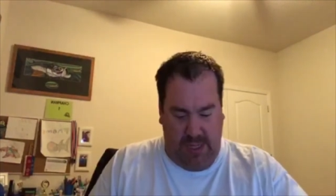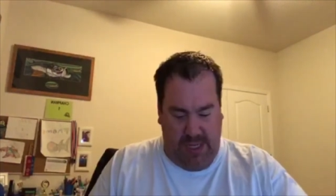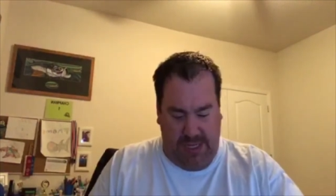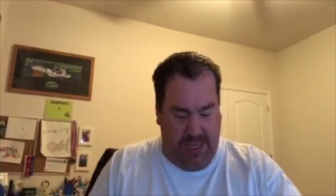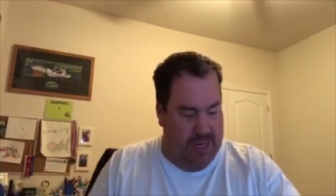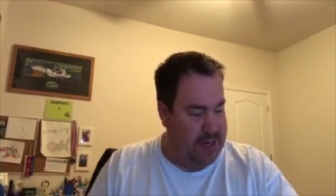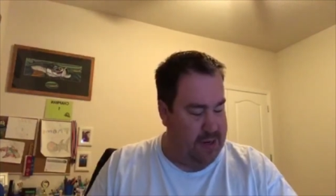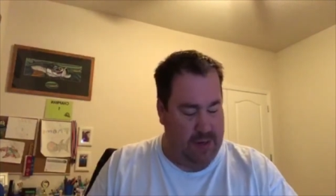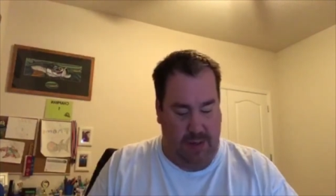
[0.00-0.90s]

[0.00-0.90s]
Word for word: Is this it?